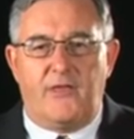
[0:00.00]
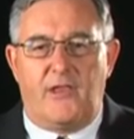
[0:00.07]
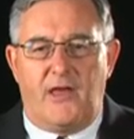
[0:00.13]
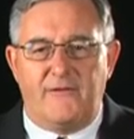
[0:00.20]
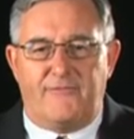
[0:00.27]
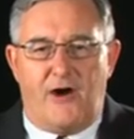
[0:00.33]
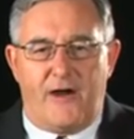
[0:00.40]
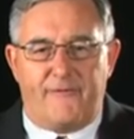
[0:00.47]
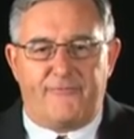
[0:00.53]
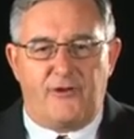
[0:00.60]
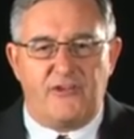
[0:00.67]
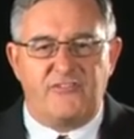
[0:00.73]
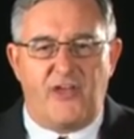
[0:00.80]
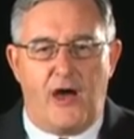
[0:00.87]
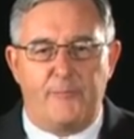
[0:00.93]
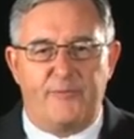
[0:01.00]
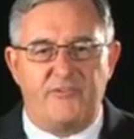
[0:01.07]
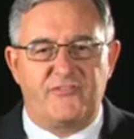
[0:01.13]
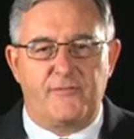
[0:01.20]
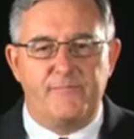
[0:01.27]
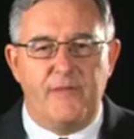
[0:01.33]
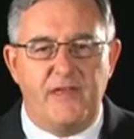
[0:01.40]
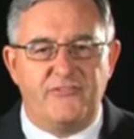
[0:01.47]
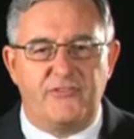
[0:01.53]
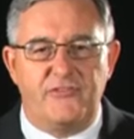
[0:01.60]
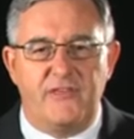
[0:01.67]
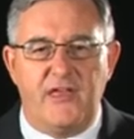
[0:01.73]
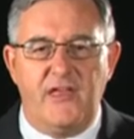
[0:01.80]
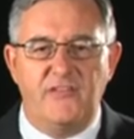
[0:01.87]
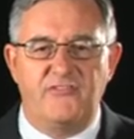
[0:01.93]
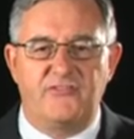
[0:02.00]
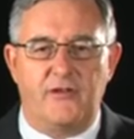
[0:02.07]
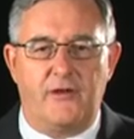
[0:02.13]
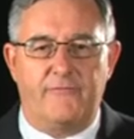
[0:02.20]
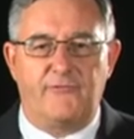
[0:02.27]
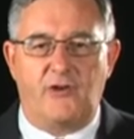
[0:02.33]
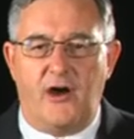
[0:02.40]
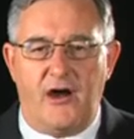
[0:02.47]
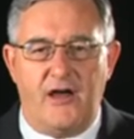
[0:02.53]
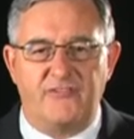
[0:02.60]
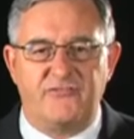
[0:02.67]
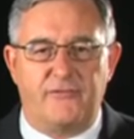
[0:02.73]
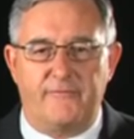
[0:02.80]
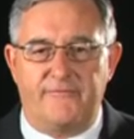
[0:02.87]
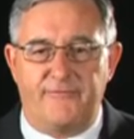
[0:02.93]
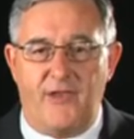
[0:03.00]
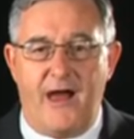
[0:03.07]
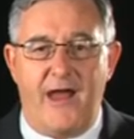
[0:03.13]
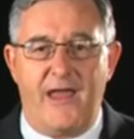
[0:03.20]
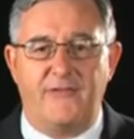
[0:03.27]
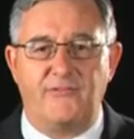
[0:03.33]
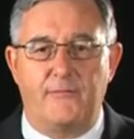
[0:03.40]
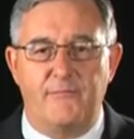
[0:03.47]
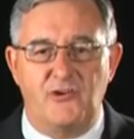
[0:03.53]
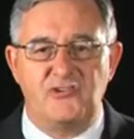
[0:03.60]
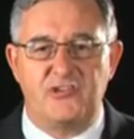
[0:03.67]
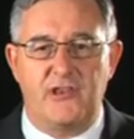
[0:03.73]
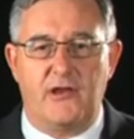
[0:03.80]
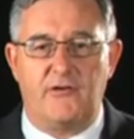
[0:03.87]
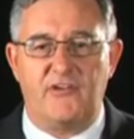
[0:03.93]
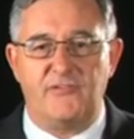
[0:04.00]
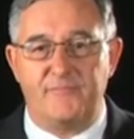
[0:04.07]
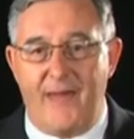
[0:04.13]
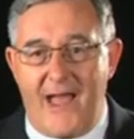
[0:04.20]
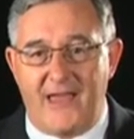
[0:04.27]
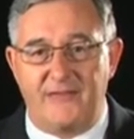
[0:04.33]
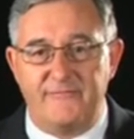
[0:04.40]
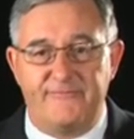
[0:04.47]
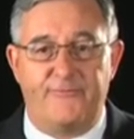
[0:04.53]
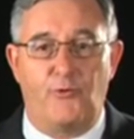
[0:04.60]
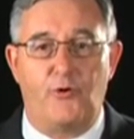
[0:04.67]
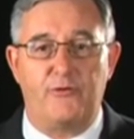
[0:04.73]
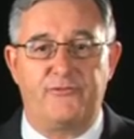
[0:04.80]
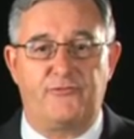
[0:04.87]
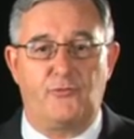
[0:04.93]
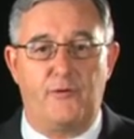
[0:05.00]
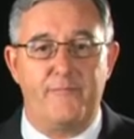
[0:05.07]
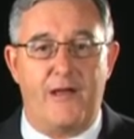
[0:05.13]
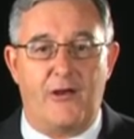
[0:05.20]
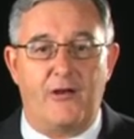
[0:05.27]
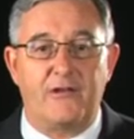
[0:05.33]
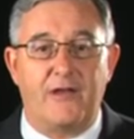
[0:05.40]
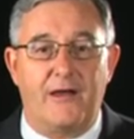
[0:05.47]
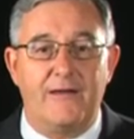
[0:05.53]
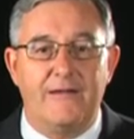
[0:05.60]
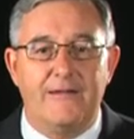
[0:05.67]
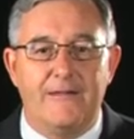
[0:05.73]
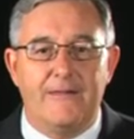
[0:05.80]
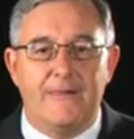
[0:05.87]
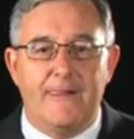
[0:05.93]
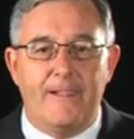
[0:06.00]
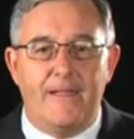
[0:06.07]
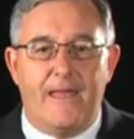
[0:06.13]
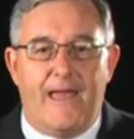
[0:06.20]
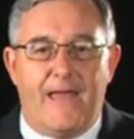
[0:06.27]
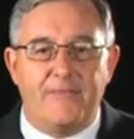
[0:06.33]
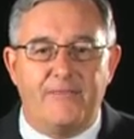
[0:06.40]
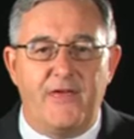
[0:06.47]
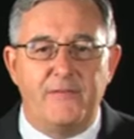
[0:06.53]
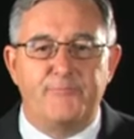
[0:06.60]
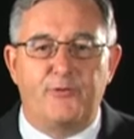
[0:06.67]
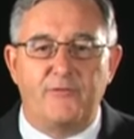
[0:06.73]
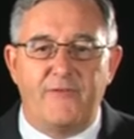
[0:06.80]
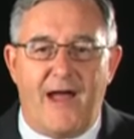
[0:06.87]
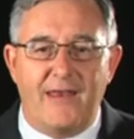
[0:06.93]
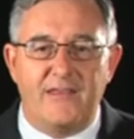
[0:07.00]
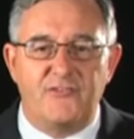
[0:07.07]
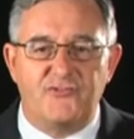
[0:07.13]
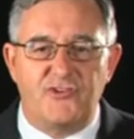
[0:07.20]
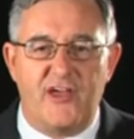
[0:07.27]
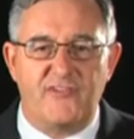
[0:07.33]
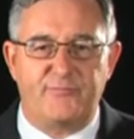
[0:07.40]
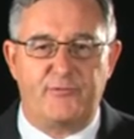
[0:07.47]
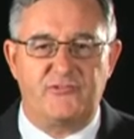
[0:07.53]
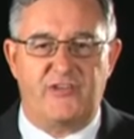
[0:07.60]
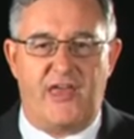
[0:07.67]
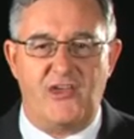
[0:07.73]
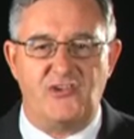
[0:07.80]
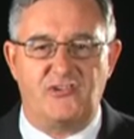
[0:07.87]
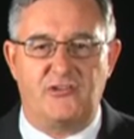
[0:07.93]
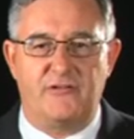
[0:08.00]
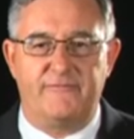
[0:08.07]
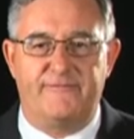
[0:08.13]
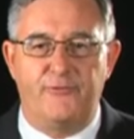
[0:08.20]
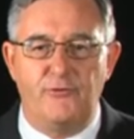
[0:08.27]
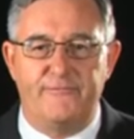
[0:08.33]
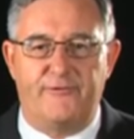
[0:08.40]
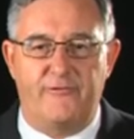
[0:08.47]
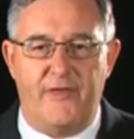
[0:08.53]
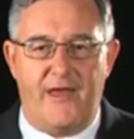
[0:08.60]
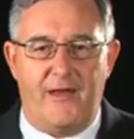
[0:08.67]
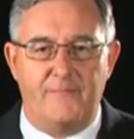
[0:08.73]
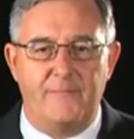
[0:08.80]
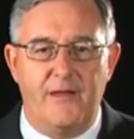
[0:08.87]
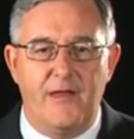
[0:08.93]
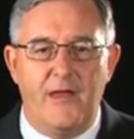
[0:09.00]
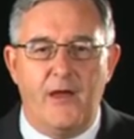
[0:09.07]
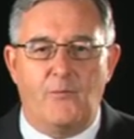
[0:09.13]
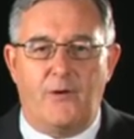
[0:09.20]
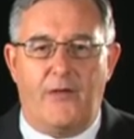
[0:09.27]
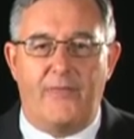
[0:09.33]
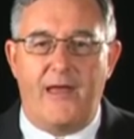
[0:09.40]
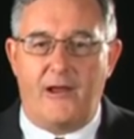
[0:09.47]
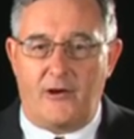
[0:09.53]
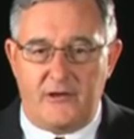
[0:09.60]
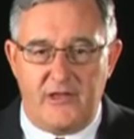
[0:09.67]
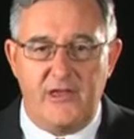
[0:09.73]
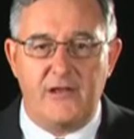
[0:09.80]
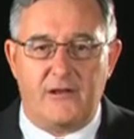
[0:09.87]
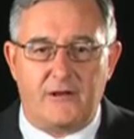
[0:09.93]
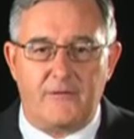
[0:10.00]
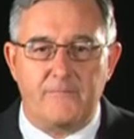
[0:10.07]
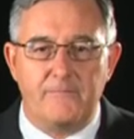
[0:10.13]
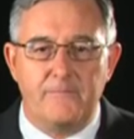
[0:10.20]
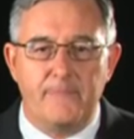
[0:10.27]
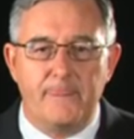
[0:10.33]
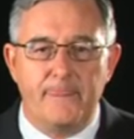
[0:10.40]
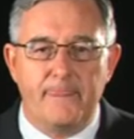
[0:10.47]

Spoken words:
The love offerings help us meet the needs of cost of flying the missionaries back and forth to America, and then providing transportation and food for them while they are here.